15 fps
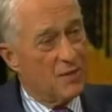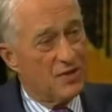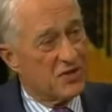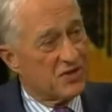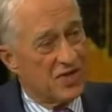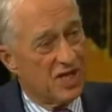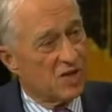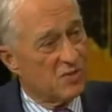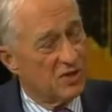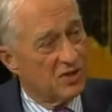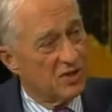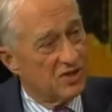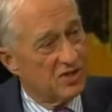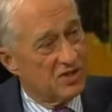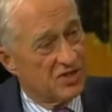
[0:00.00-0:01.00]
when the salesman
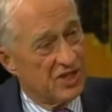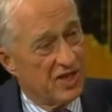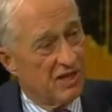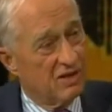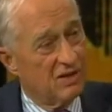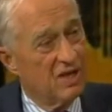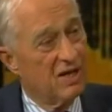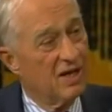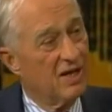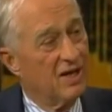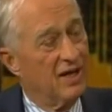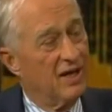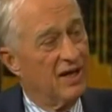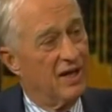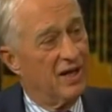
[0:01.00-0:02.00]
couldn't sell,
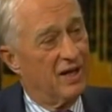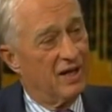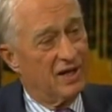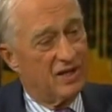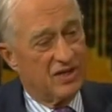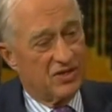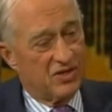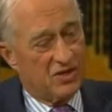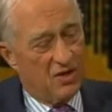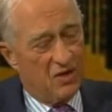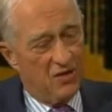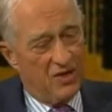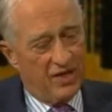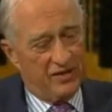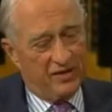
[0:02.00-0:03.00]
uh,
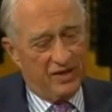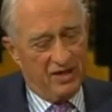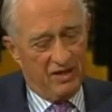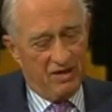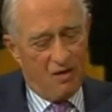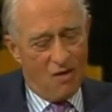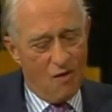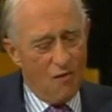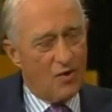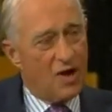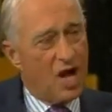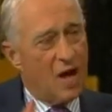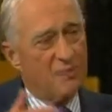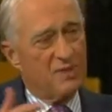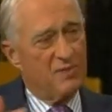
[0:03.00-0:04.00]
so that the over
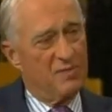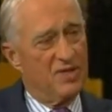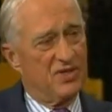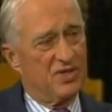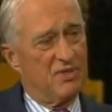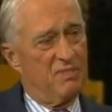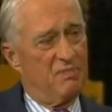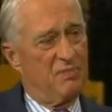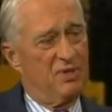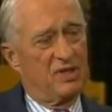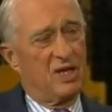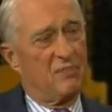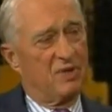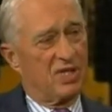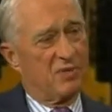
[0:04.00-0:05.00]
optimism build
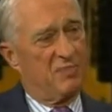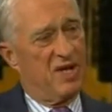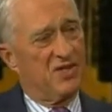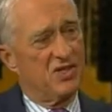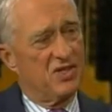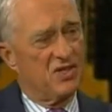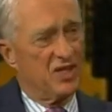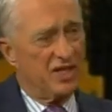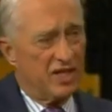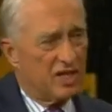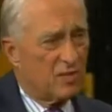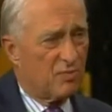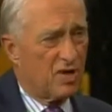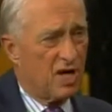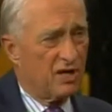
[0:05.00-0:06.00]
up expenses that hit
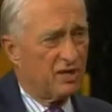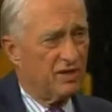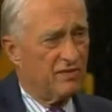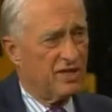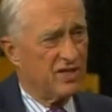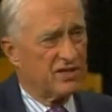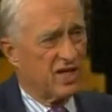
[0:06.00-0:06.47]
the productivity? Is